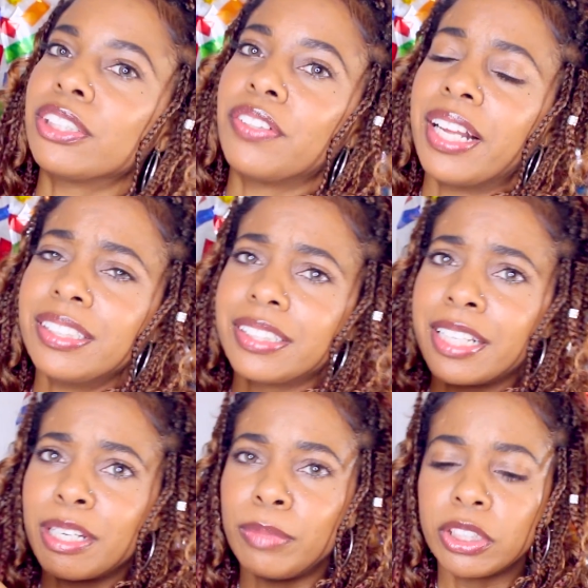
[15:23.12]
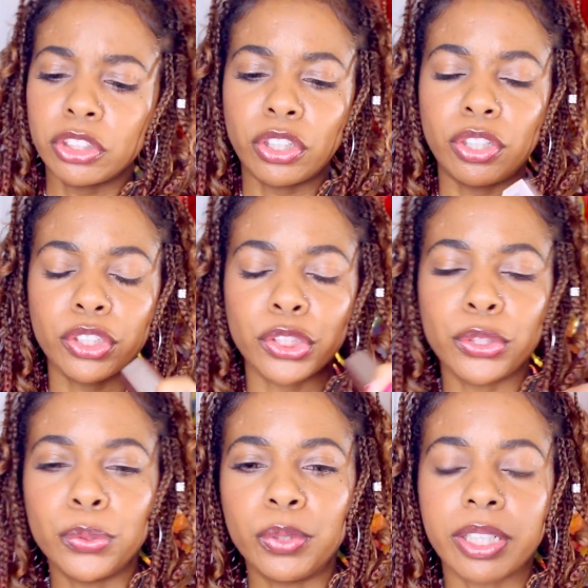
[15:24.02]
so that's it. Make sure
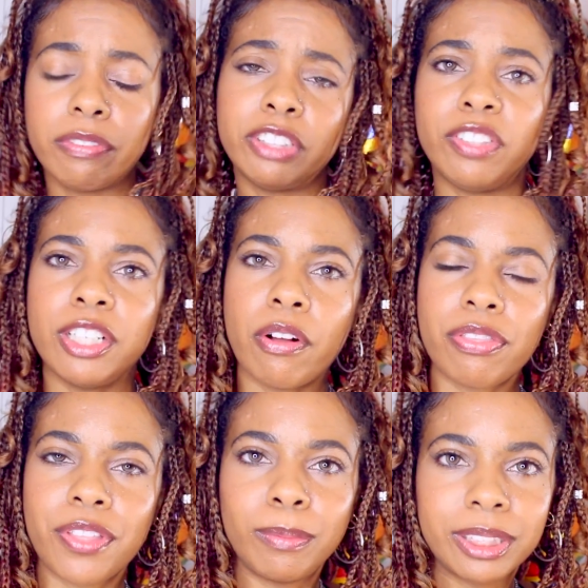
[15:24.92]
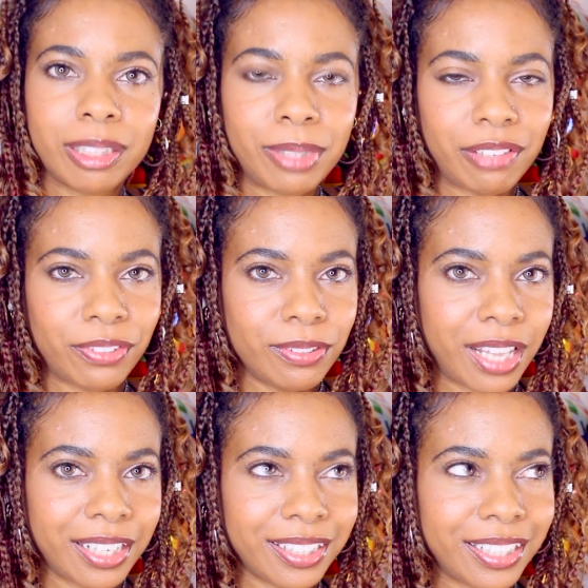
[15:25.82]
you give this video a thumbs up if you
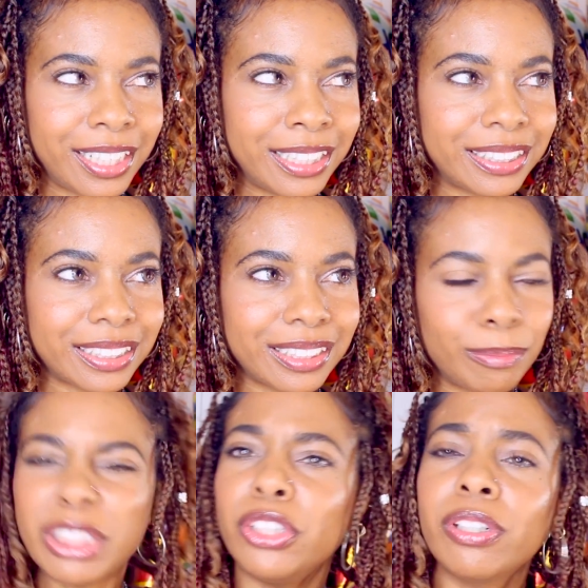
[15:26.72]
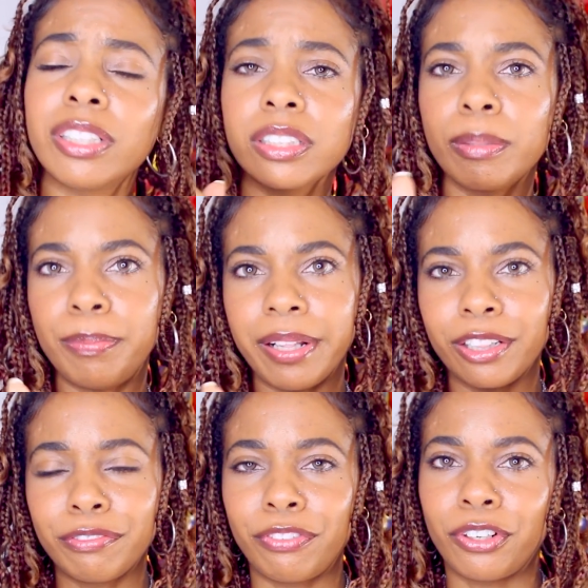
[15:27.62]
like it. Make sure you click the
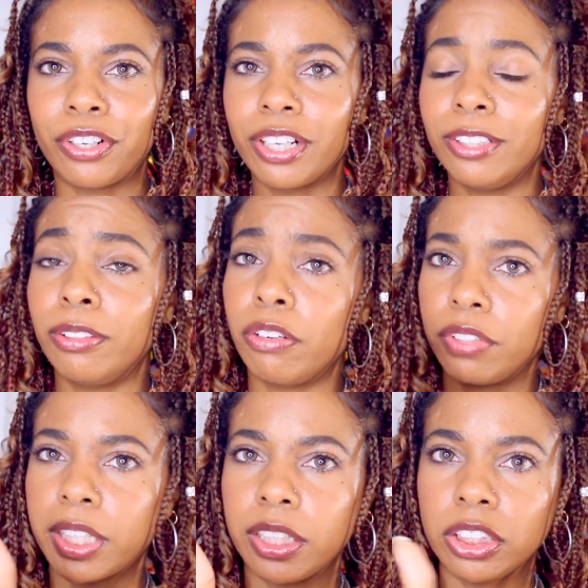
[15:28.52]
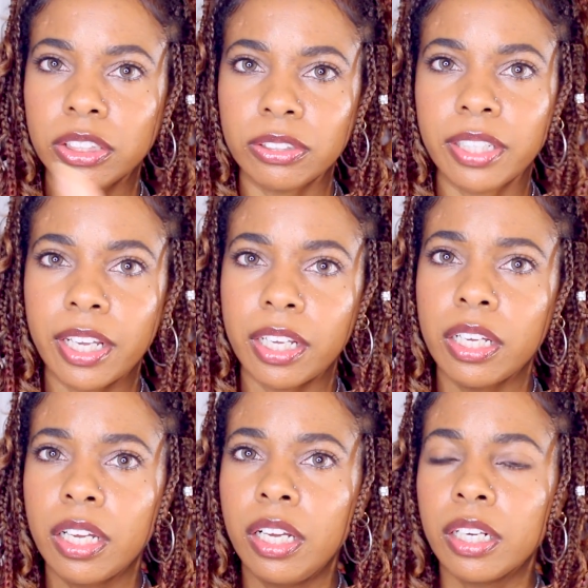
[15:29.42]
bell for notifications, okay?
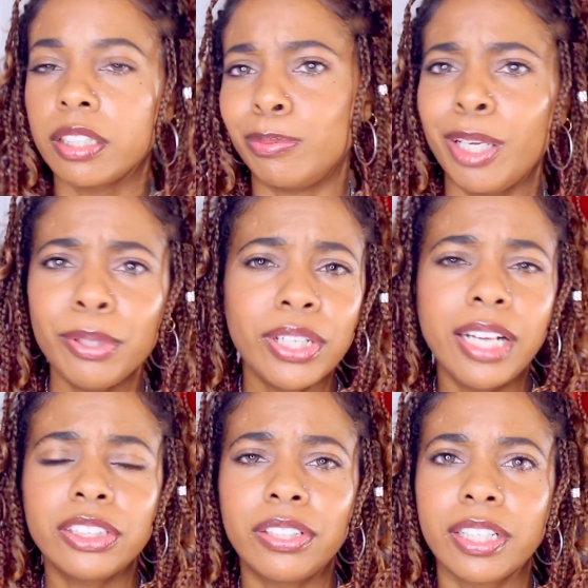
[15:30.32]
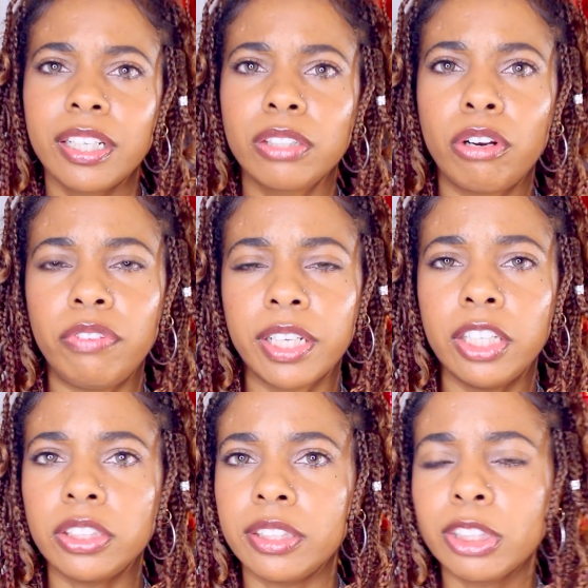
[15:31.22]
Because maybe you guys aren't getting
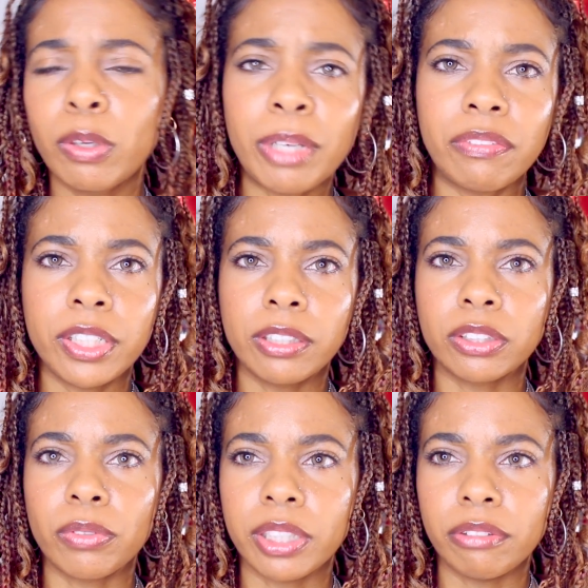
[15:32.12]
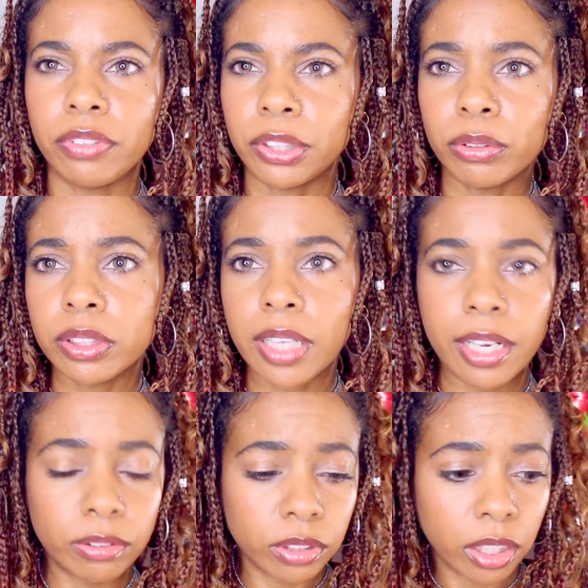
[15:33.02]
notifications. That's why my videos don't get views. I don't